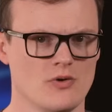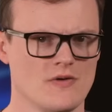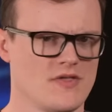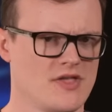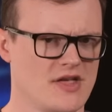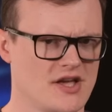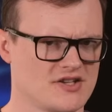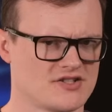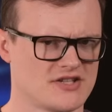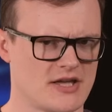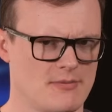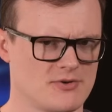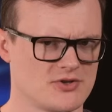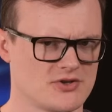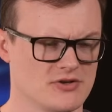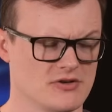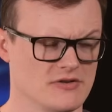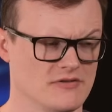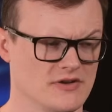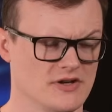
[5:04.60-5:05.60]
with the
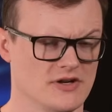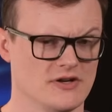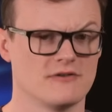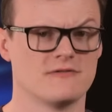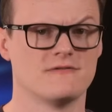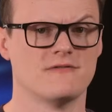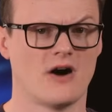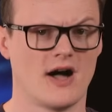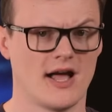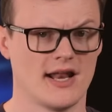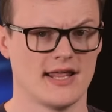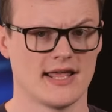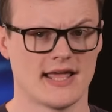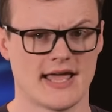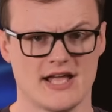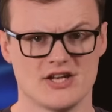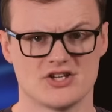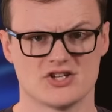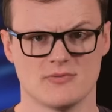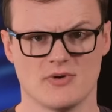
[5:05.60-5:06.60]
exception of uh, filing
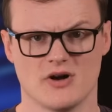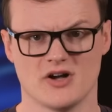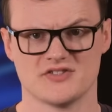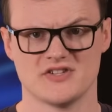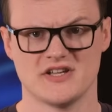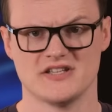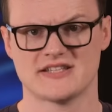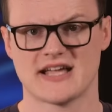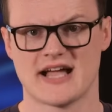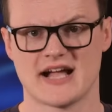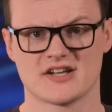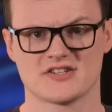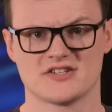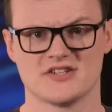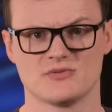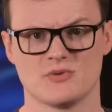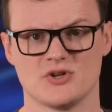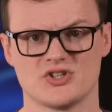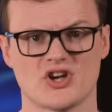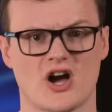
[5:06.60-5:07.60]
HMRC
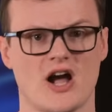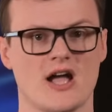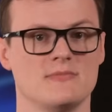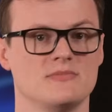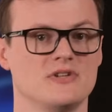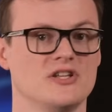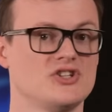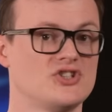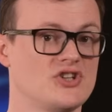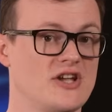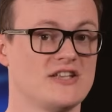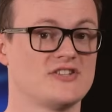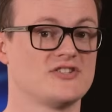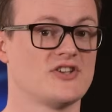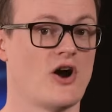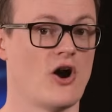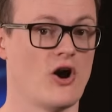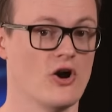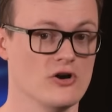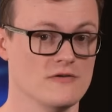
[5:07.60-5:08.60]
taxes, which I am
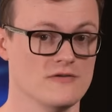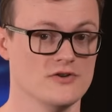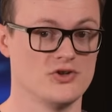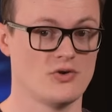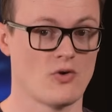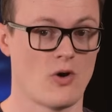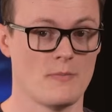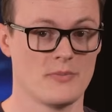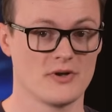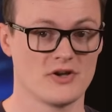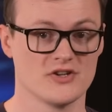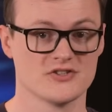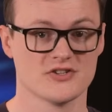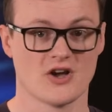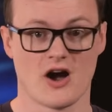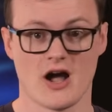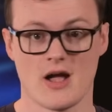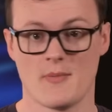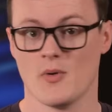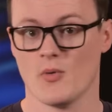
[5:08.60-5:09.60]
legit overdue on because
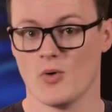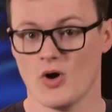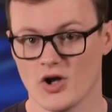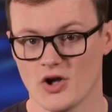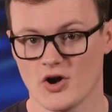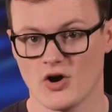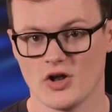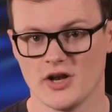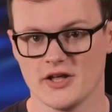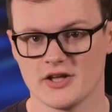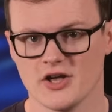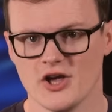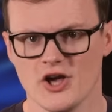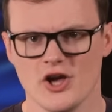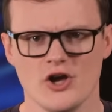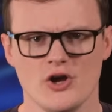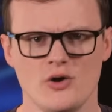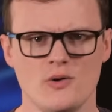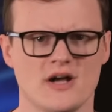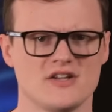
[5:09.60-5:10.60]
I'm a workaholic
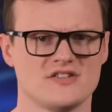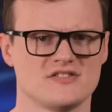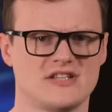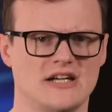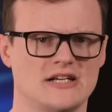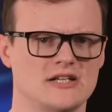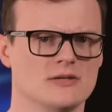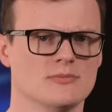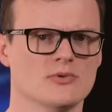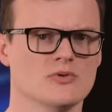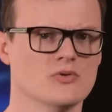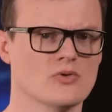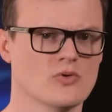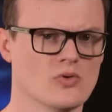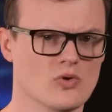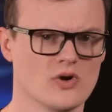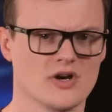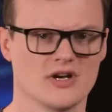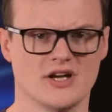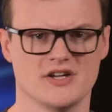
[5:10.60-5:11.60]
who has terrible
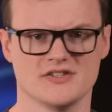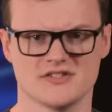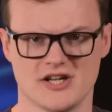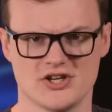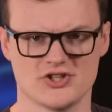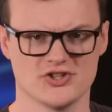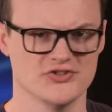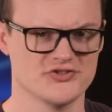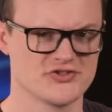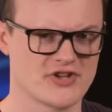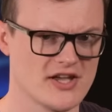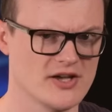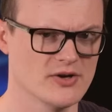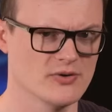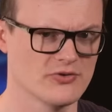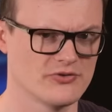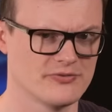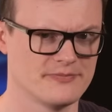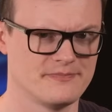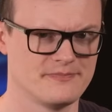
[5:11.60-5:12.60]
organization
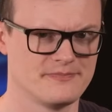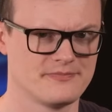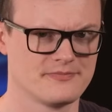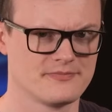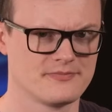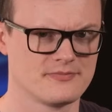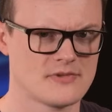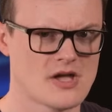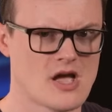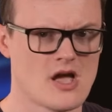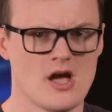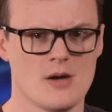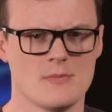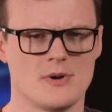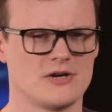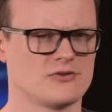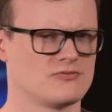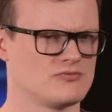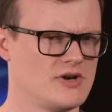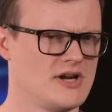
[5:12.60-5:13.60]
skills.
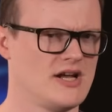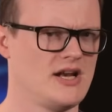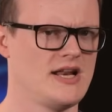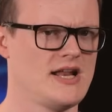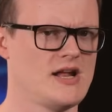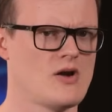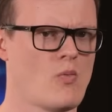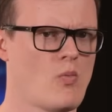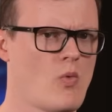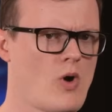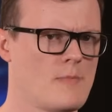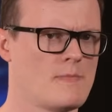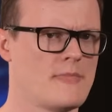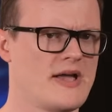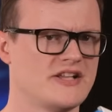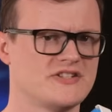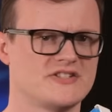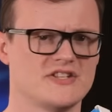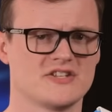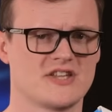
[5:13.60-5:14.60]
But really, what
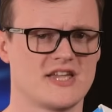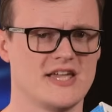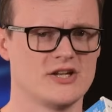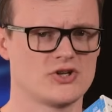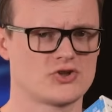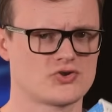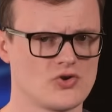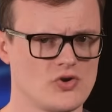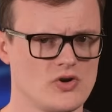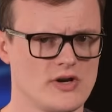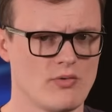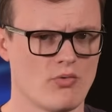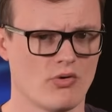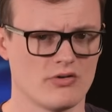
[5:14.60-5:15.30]
makes this kit truly